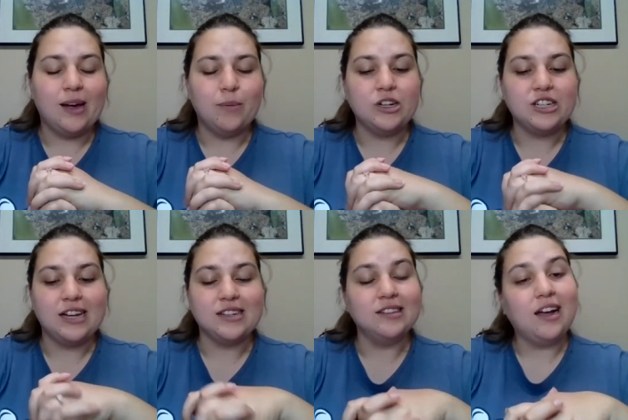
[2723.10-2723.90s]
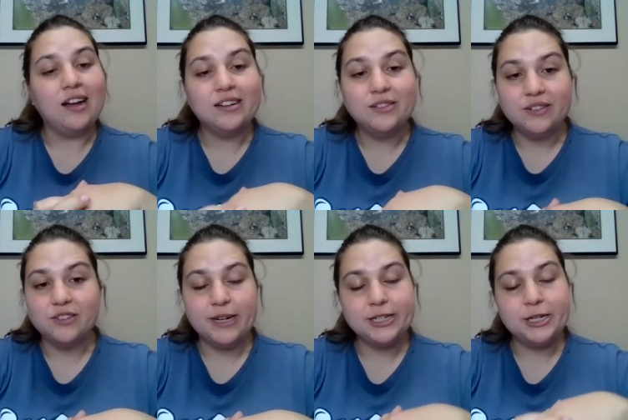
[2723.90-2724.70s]
um, which has a lot of
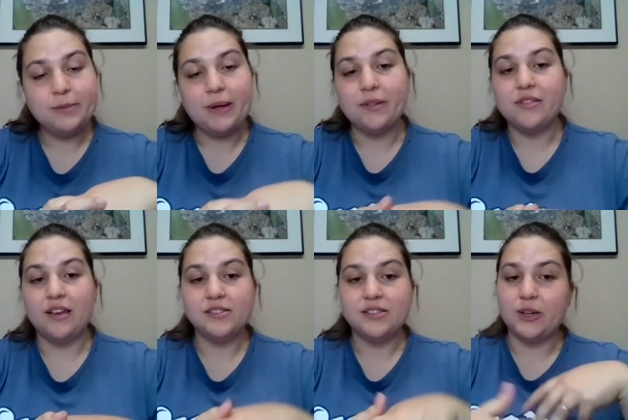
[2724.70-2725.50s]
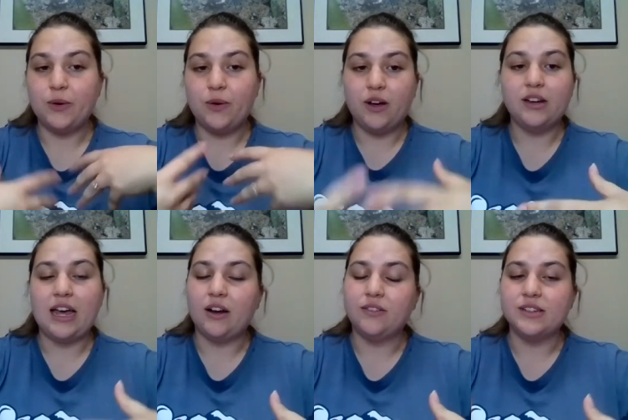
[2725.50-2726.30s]
information about things that go on
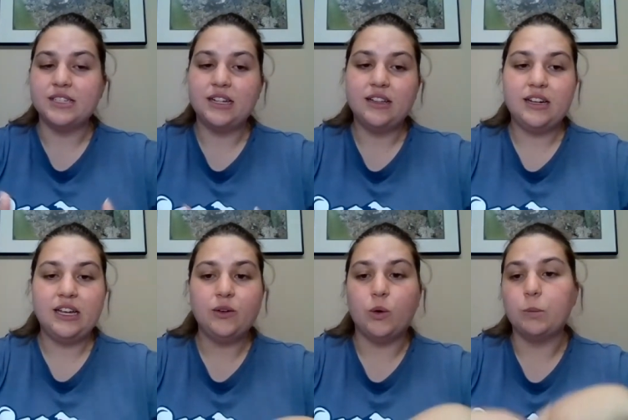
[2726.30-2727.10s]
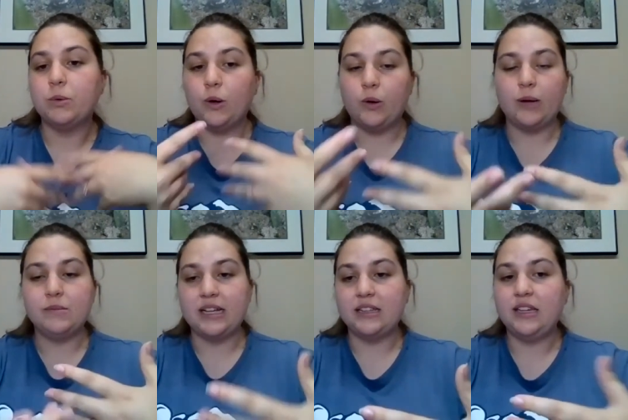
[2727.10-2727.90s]
at our facility or
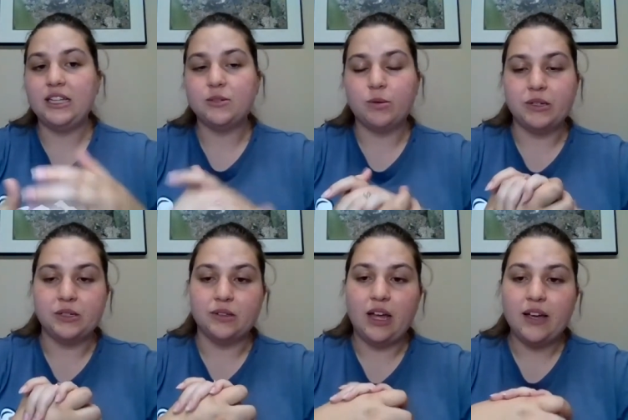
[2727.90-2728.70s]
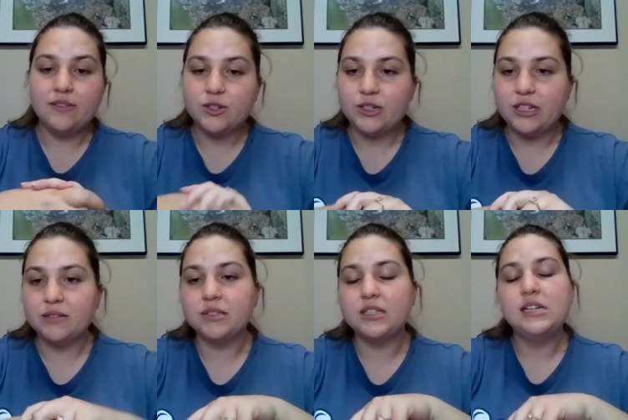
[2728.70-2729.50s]
programs like these where we do live
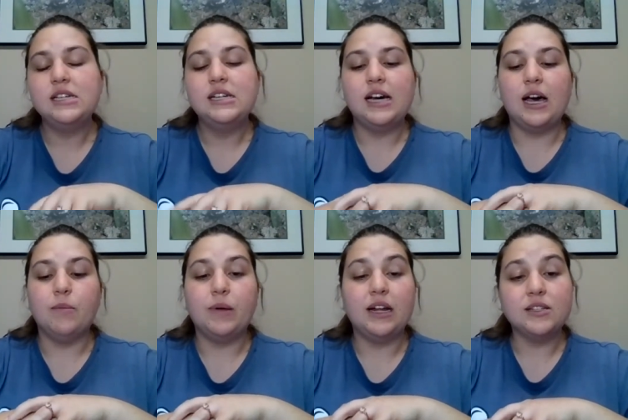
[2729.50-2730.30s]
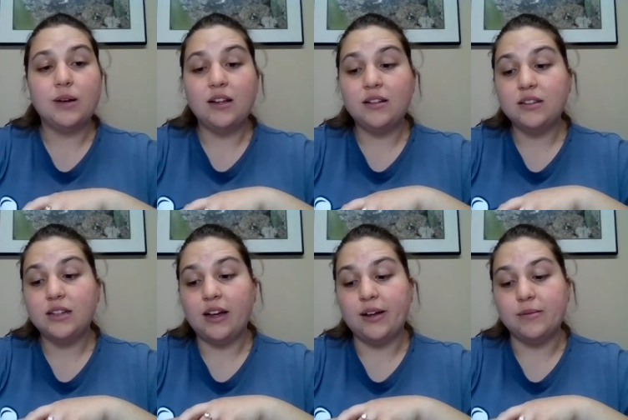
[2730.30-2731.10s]
streams. Um, but as
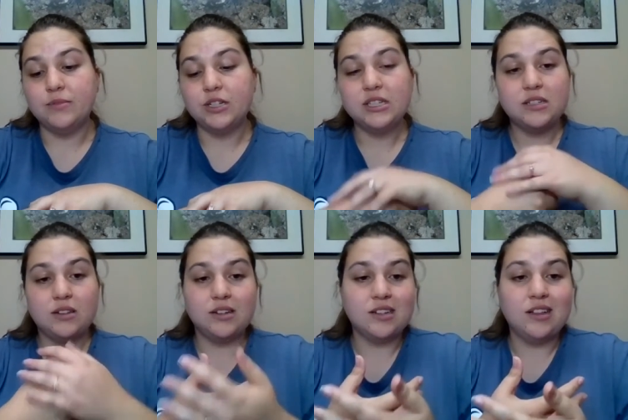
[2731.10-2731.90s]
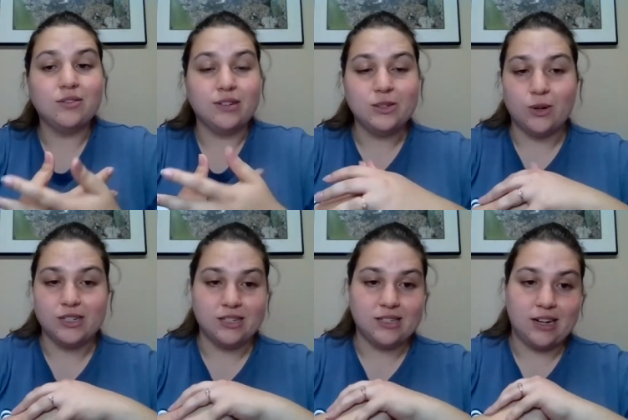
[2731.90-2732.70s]
well, um, just there's a lot of
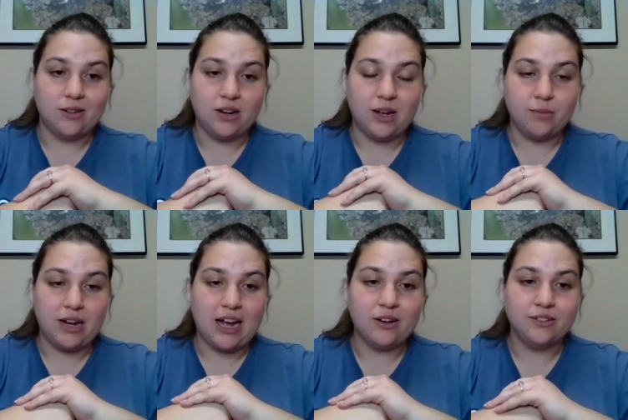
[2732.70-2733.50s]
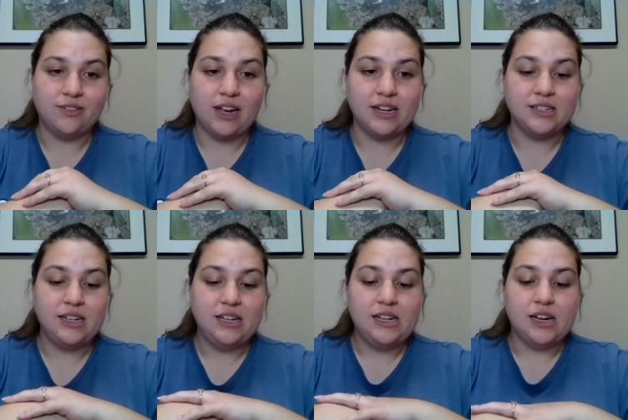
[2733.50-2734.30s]
resources there um, how to find